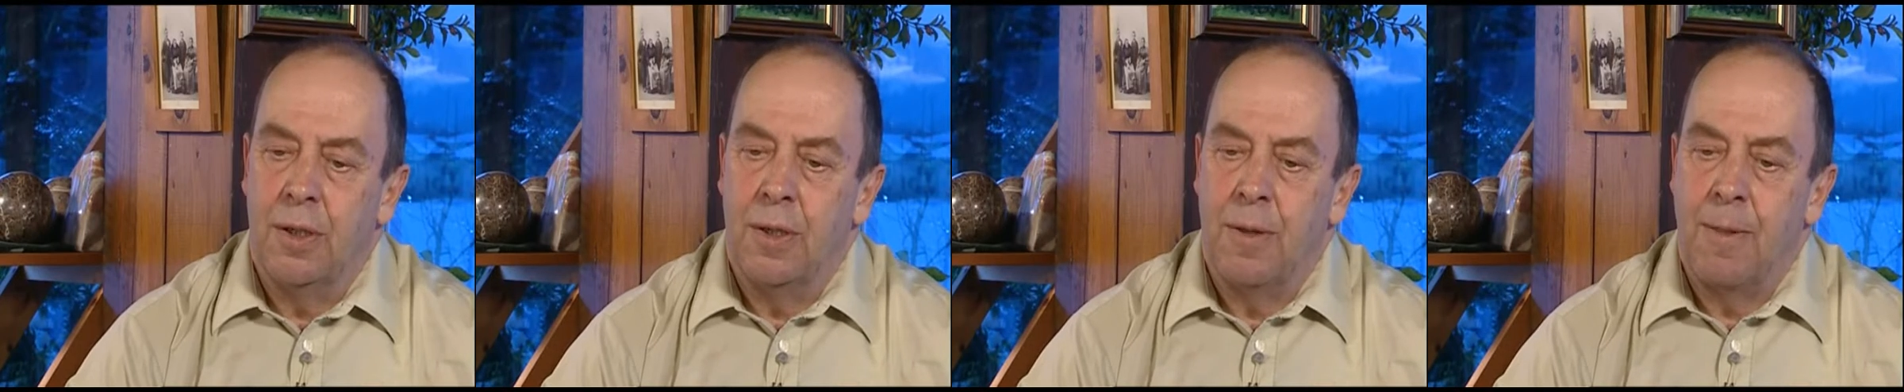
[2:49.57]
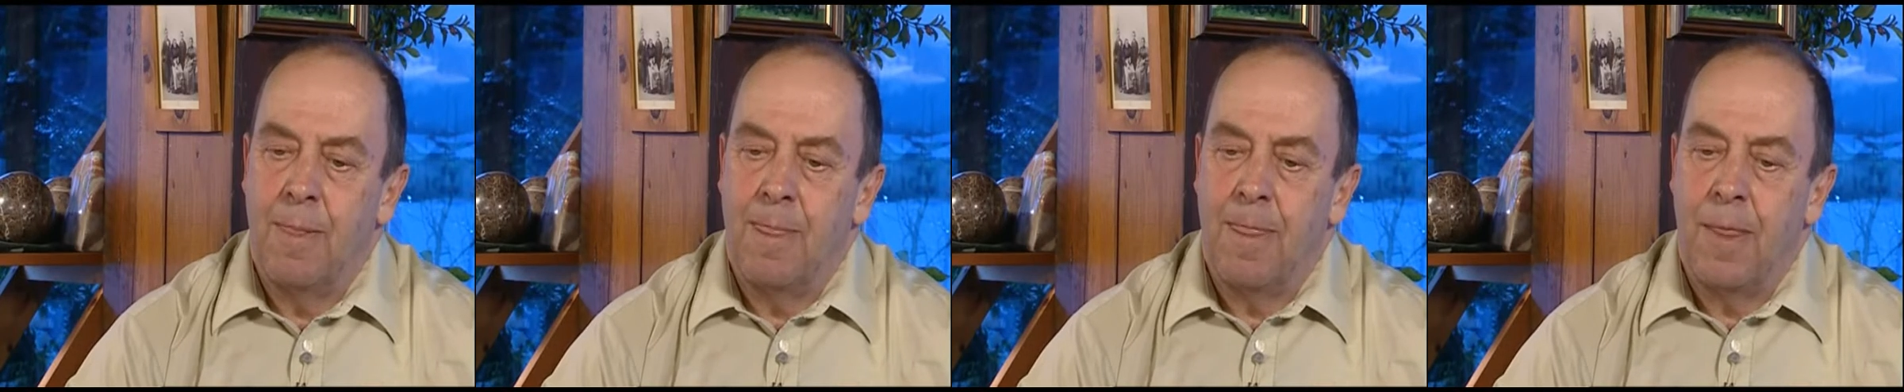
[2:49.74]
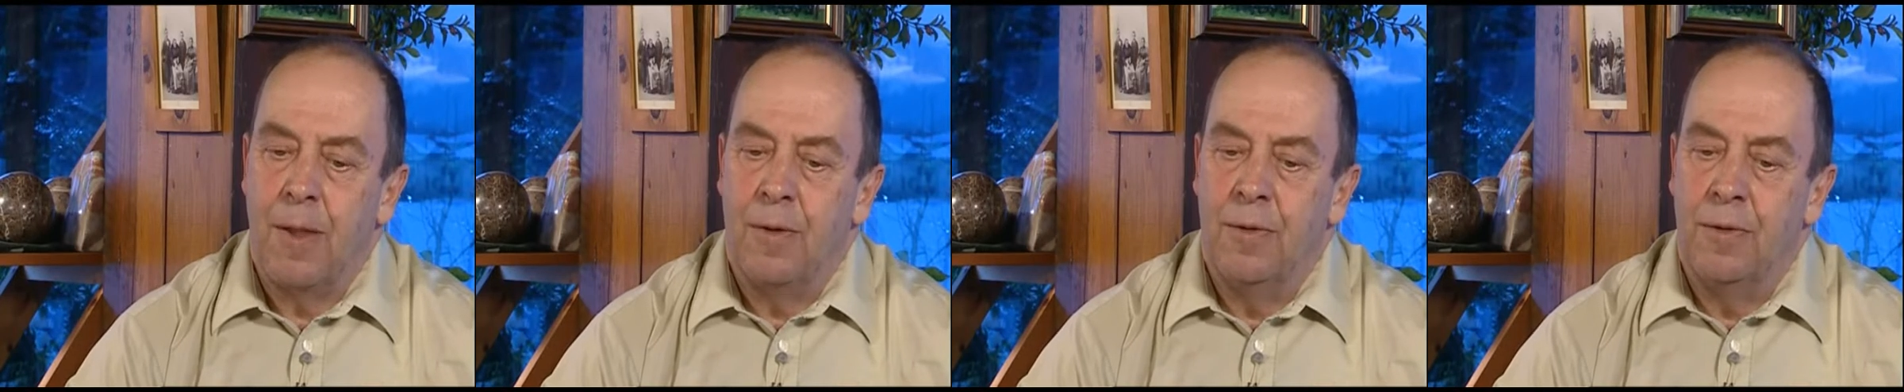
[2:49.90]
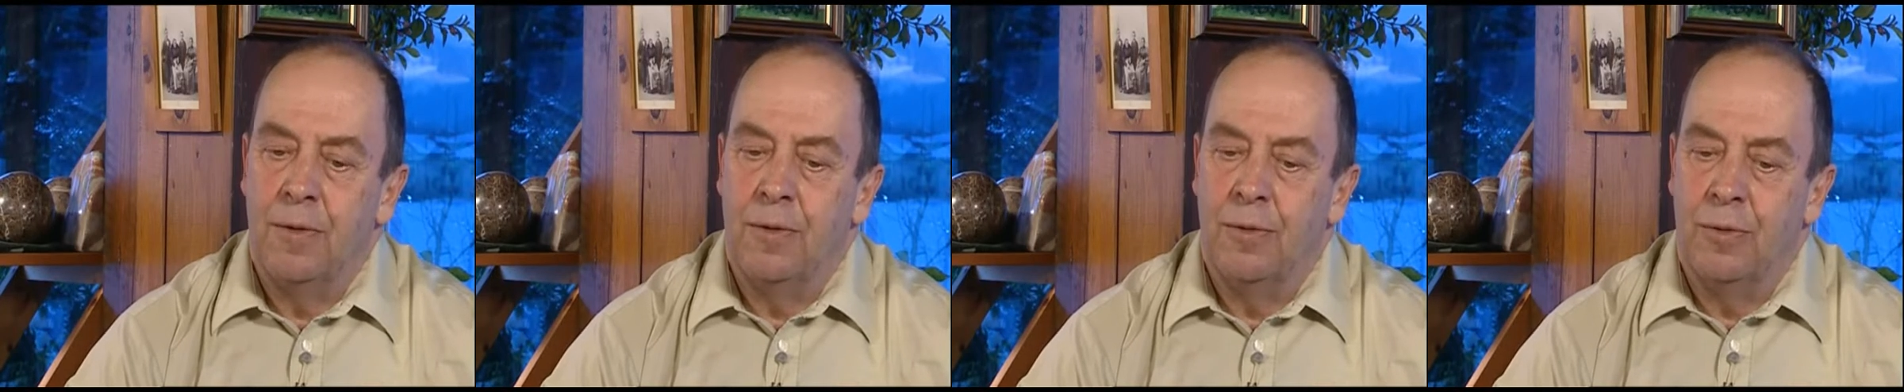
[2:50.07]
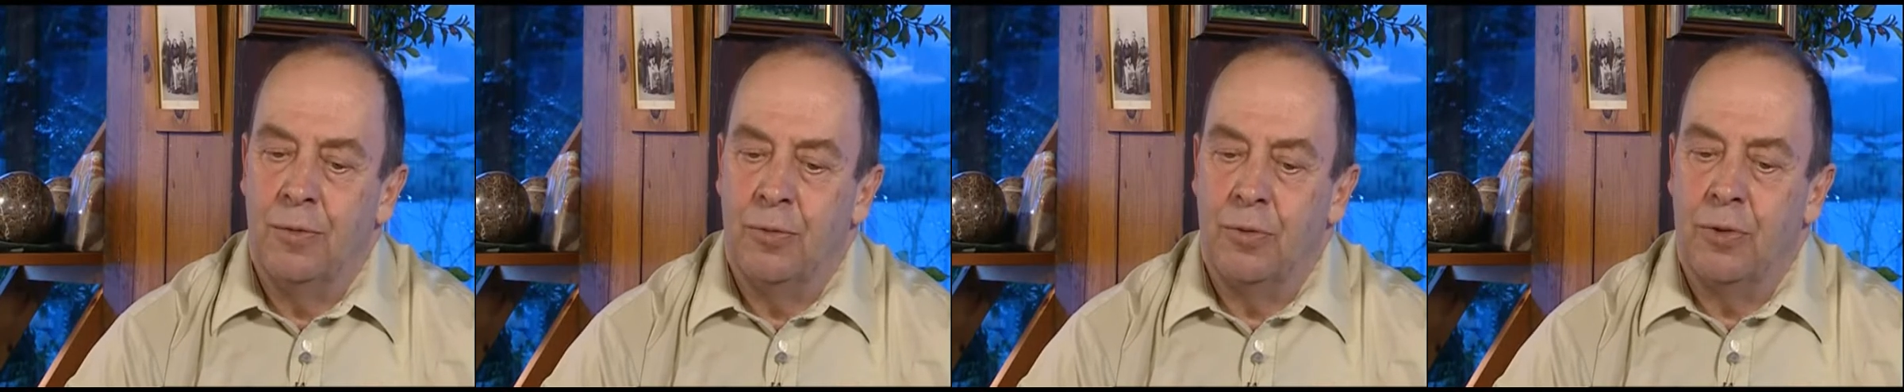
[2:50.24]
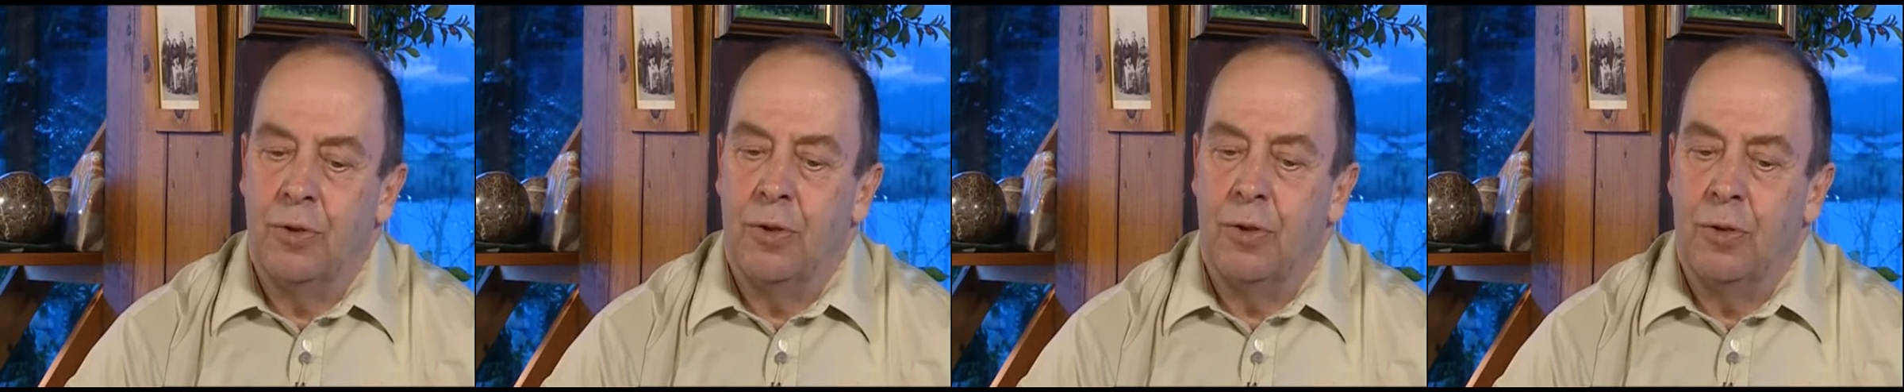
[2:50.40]
that was
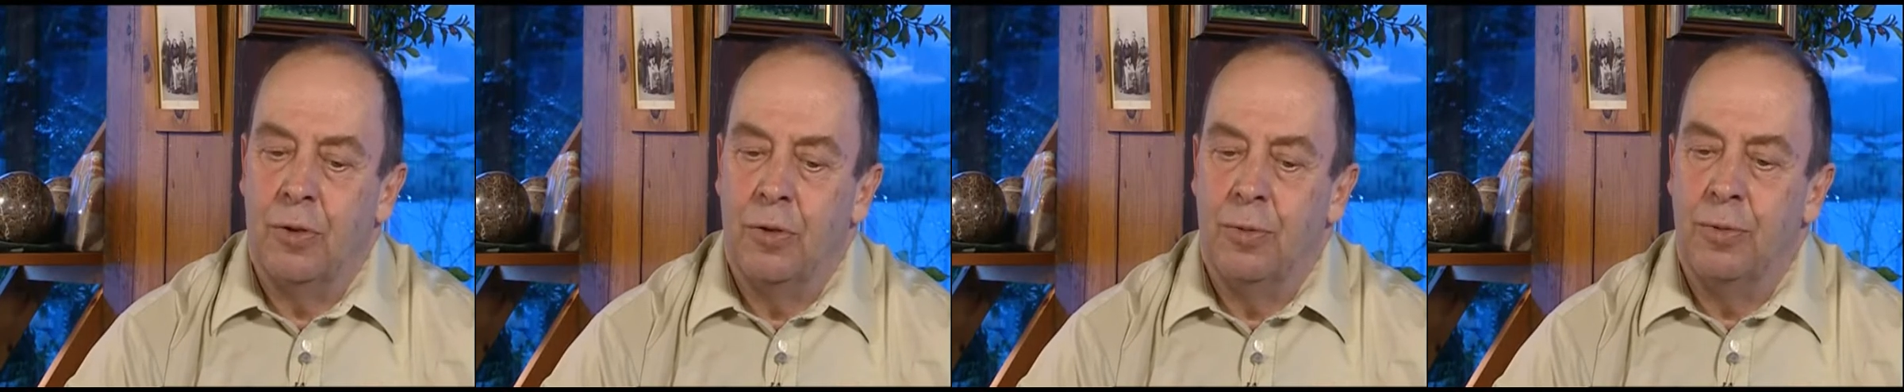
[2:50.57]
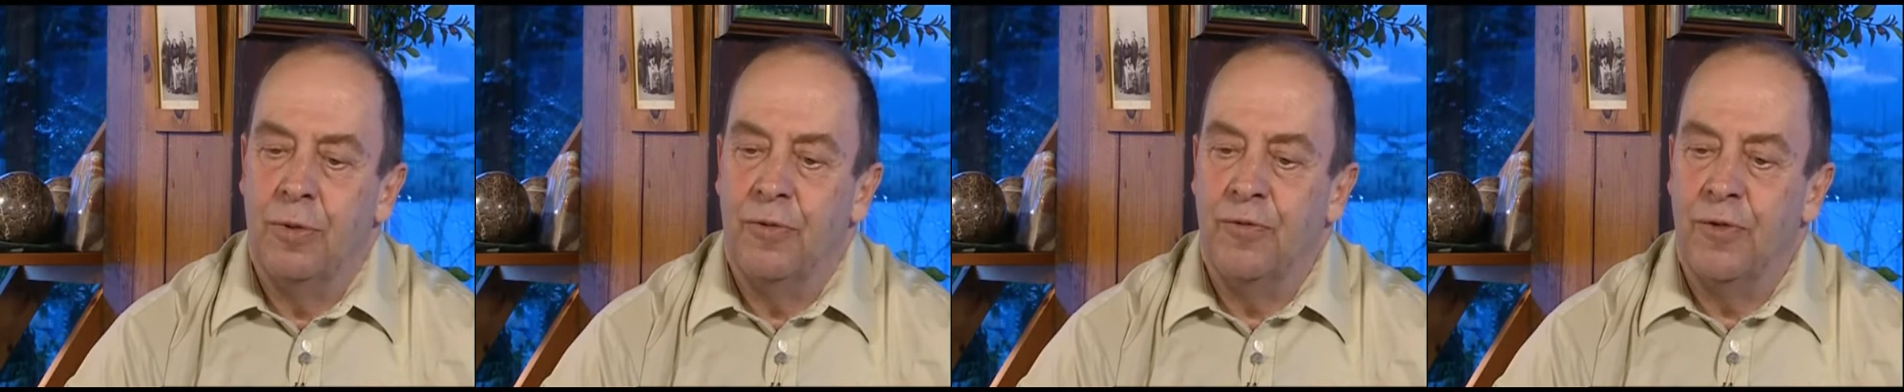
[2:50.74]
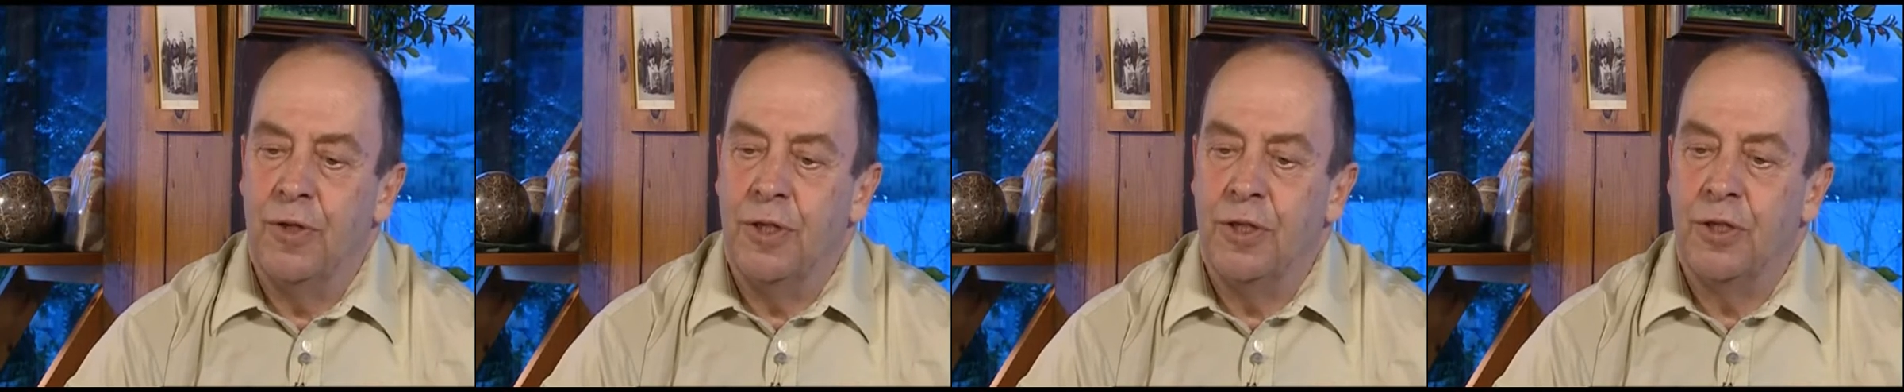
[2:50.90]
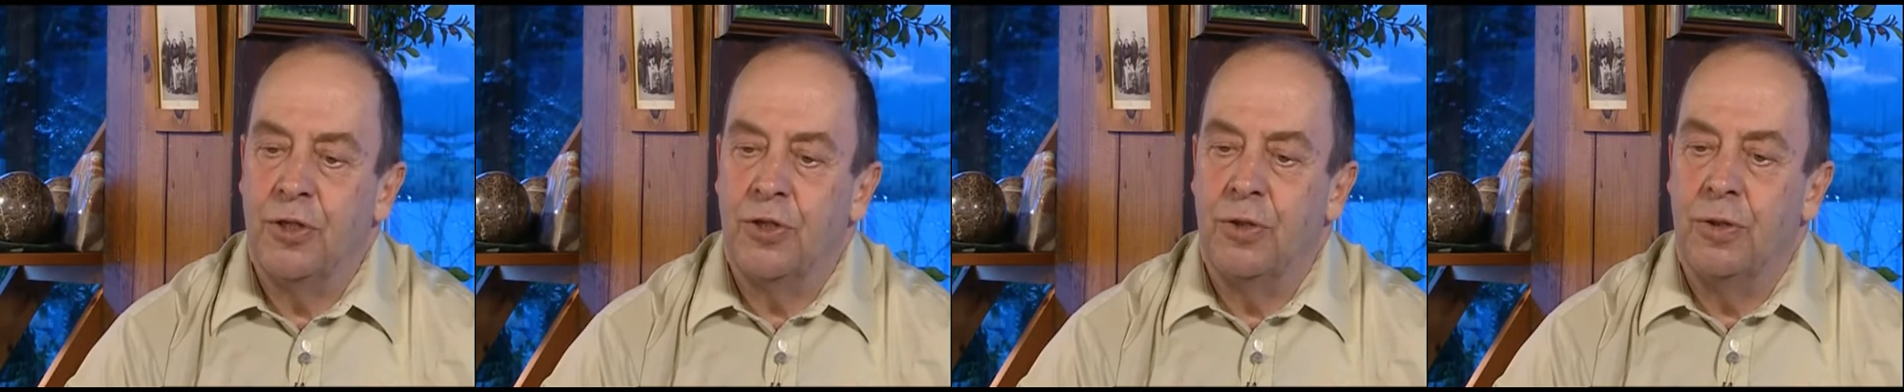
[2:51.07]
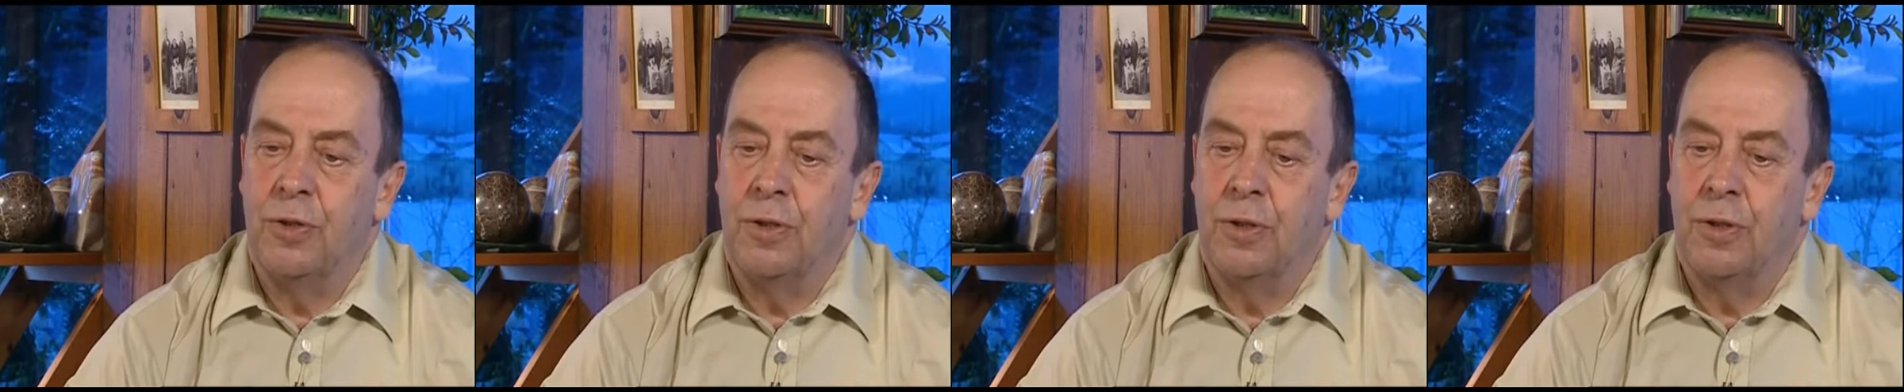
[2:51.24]
crystal clear,